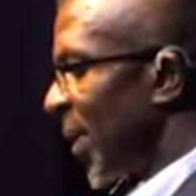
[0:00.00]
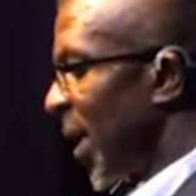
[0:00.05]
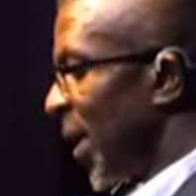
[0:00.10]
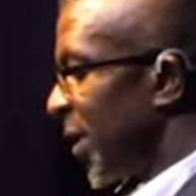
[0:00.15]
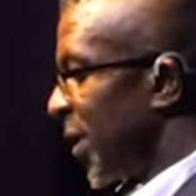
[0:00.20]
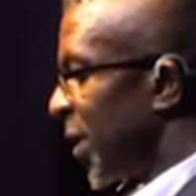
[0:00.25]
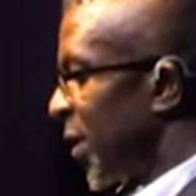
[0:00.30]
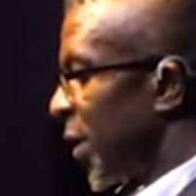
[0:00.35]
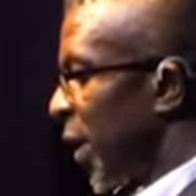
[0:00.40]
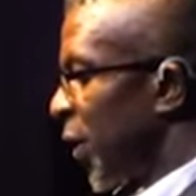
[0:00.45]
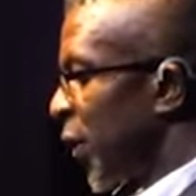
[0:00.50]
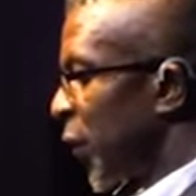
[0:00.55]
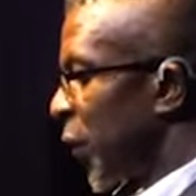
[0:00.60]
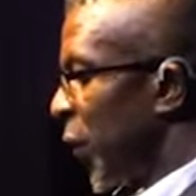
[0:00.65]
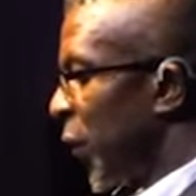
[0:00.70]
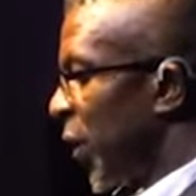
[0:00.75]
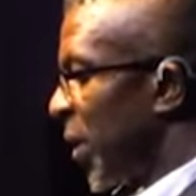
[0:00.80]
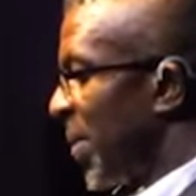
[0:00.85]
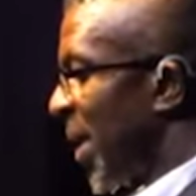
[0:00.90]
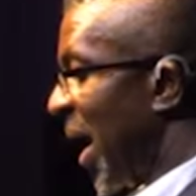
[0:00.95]
Then Jesus
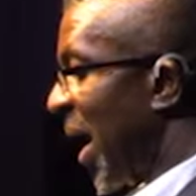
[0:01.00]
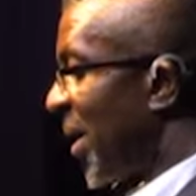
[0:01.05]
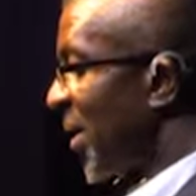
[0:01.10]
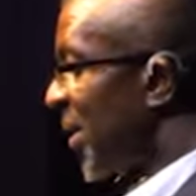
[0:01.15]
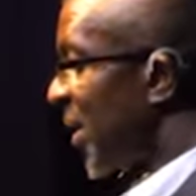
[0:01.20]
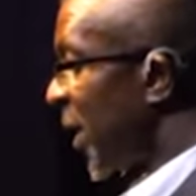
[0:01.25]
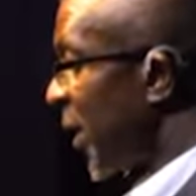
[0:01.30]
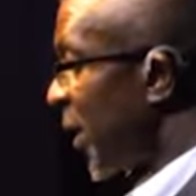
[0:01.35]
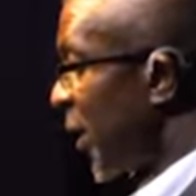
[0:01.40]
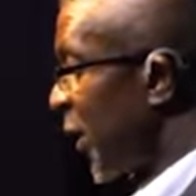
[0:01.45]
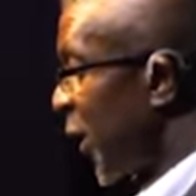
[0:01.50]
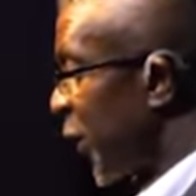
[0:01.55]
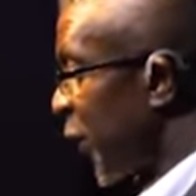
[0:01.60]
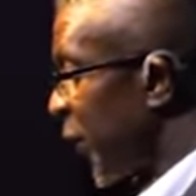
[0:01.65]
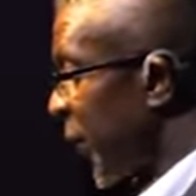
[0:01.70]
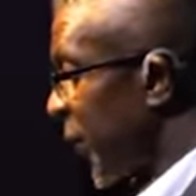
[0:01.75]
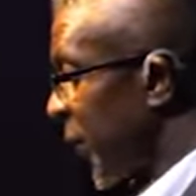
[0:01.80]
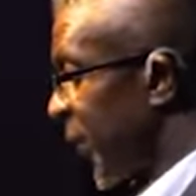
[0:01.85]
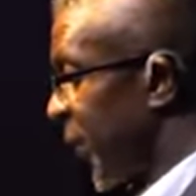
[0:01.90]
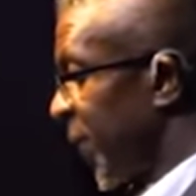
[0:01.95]
told them, I tell you the
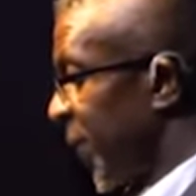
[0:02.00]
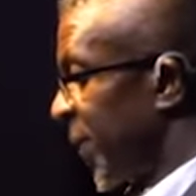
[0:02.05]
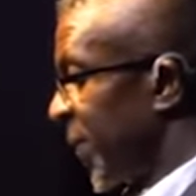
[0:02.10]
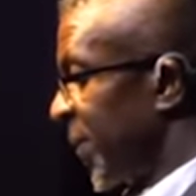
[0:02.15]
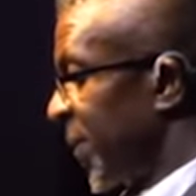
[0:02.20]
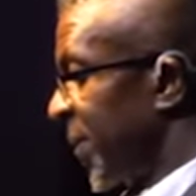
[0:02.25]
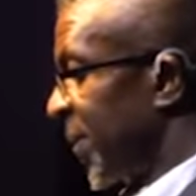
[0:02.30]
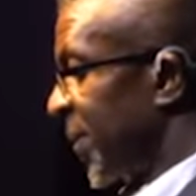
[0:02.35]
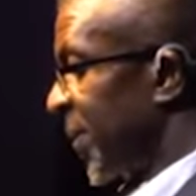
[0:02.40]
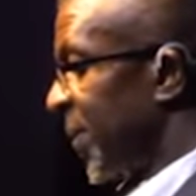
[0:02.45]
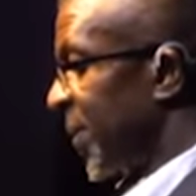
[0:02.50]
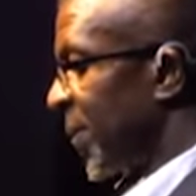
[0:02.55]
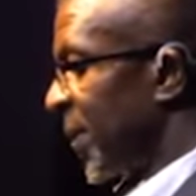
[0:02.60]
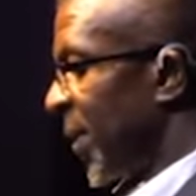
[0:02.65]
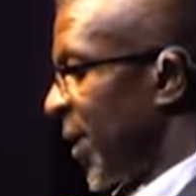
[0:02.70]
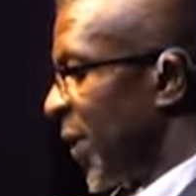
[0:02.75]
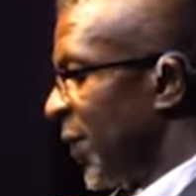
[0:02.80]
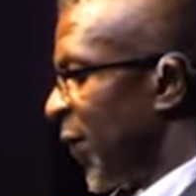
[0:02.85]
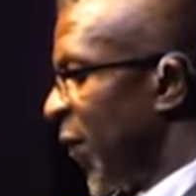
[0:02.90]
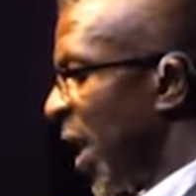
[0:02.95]
truth.
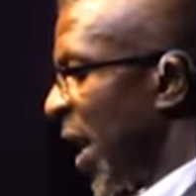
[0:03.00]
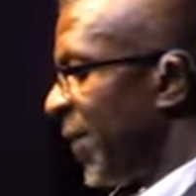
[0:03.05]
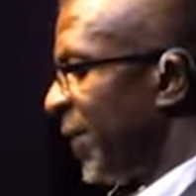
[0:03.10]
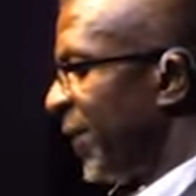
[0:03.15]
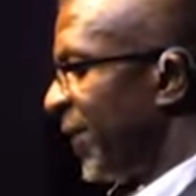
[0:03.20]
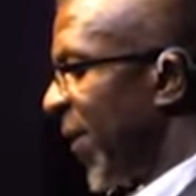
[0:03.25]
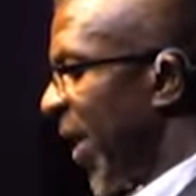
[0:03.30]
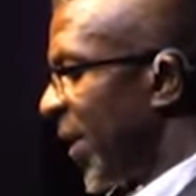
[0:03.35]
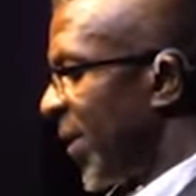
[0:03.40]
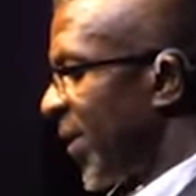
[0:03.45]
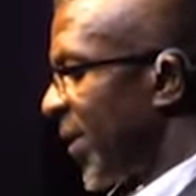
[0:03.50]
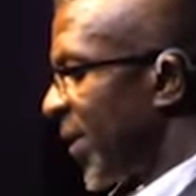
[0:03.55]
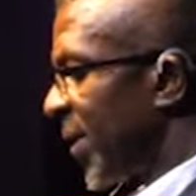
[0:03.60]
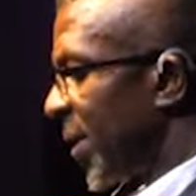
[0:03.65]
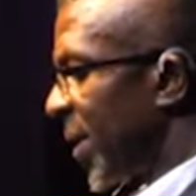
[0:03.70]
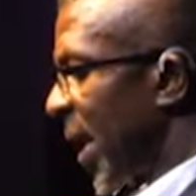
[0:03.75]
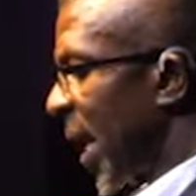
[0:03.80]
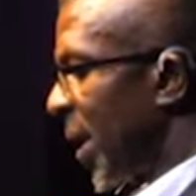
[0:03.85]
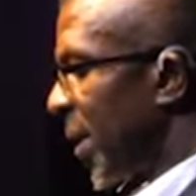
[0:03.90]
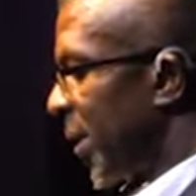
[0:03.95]
If you have faith
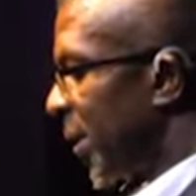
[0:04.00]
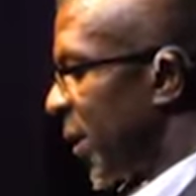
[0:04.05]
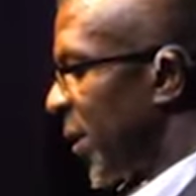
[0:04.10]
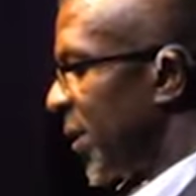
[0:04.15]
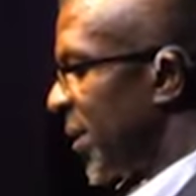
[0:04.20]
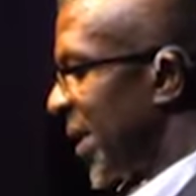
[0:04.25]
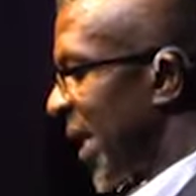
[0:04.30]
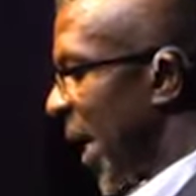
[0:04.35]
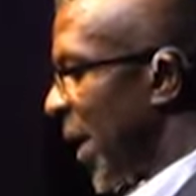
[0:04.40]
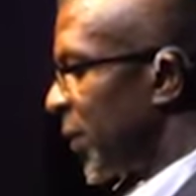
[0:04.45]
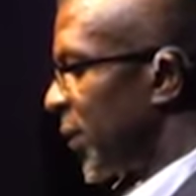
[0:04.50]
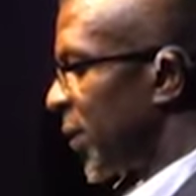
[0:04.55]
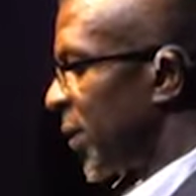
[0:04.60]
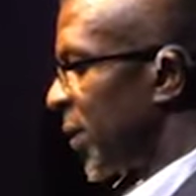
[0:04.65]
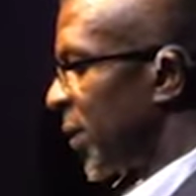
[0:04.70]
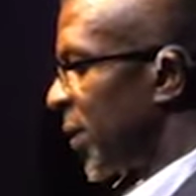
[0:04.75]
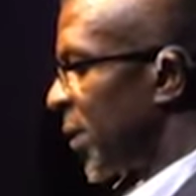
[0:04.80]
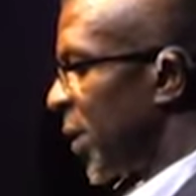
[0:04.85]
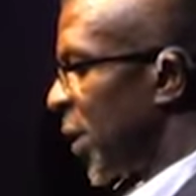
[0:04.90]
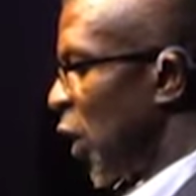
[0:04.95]
and don't
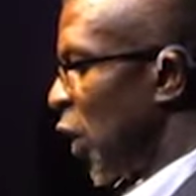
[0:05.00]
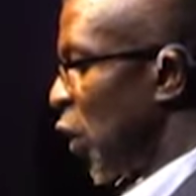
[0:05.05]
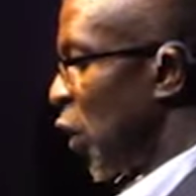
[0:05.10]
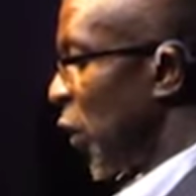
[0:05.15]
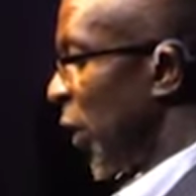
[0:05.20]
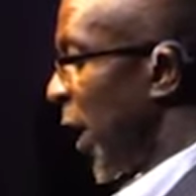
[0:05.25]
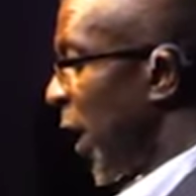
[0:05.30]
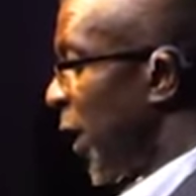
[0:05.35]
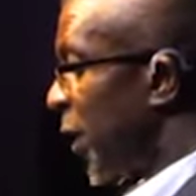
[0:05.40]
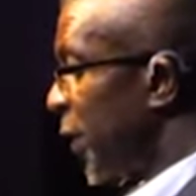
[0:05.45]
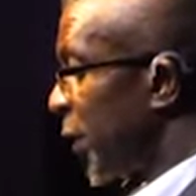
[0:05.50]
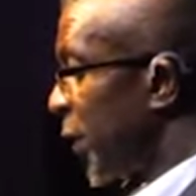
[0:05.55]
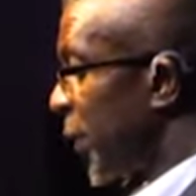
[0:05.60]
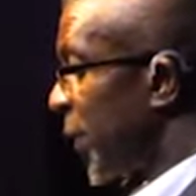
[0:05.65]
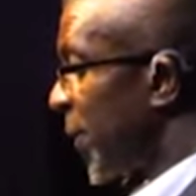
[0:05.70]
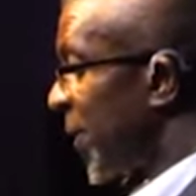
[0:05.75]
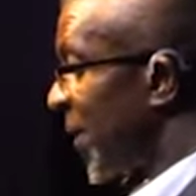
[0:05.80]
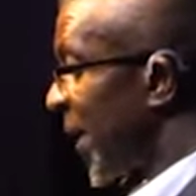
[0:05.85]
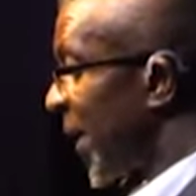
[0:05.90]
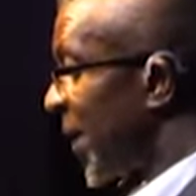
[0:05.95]
doubt, you can
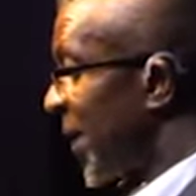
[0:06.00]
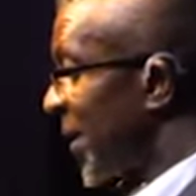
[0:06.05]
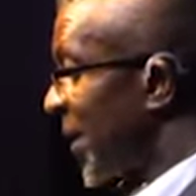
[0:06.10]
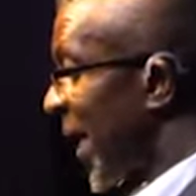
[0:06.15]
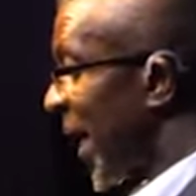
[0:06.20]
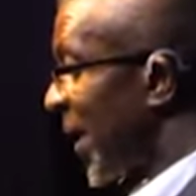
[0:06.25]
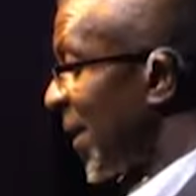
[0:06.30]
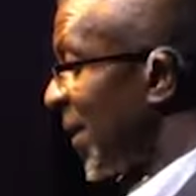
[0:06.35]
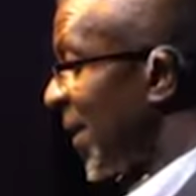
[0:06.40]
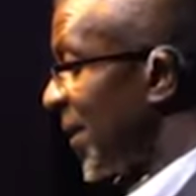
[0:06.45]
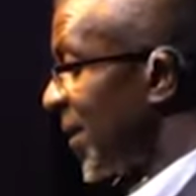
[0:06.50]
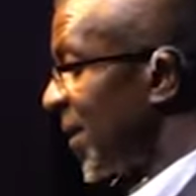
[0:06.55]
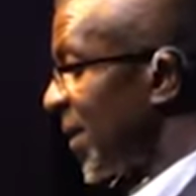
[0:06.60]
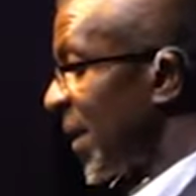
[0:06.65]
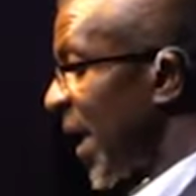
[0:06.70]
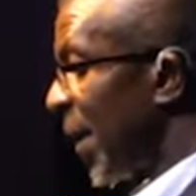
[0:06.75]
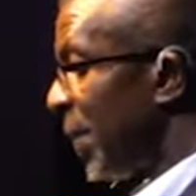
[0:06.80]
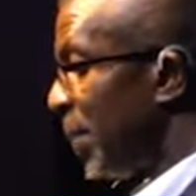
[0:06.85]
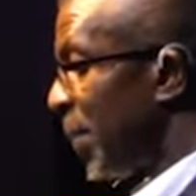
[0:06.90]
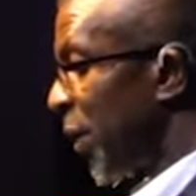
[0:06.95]
do things like
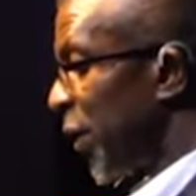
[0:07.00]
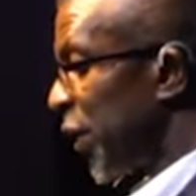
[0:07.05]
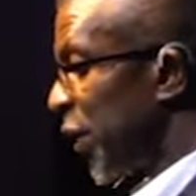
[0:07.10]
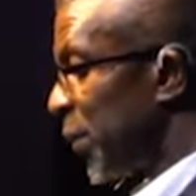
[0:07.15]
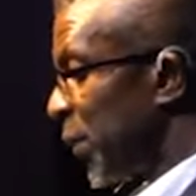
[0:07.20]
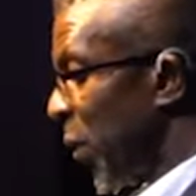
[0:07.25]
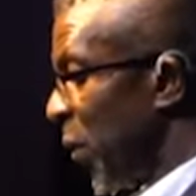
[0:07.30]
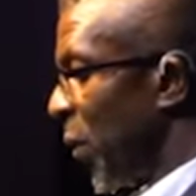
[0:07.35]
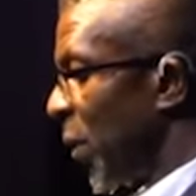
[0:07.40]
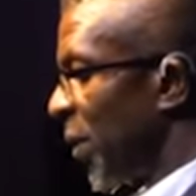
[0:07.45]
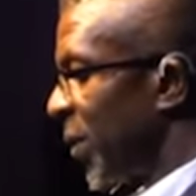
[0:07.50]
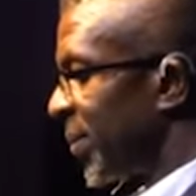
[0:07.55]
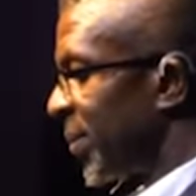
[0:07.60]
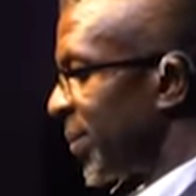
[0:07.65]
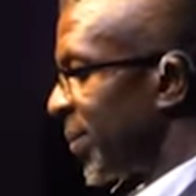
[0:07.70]
this and much more.